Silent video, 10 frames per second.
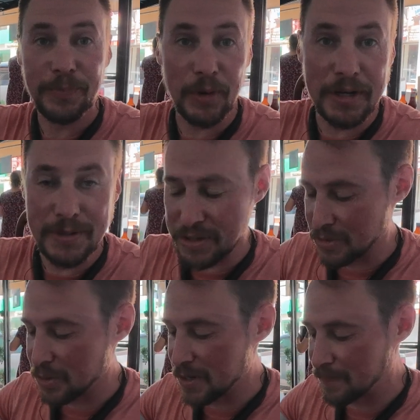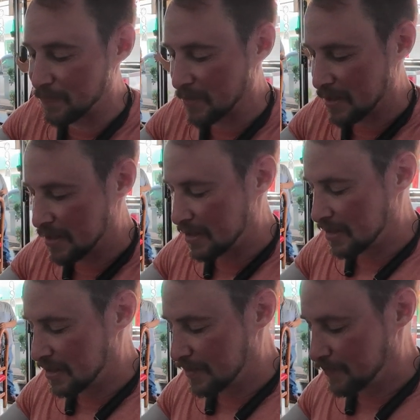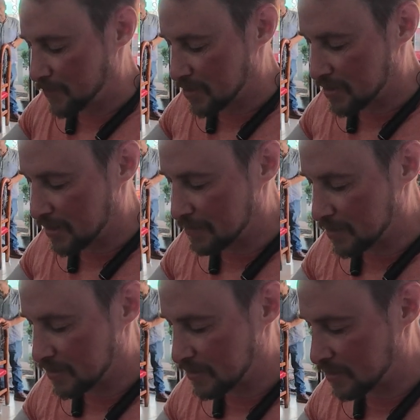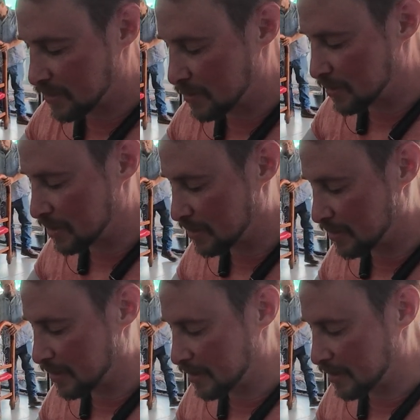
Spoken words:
gonna use this green. This stuff is so good.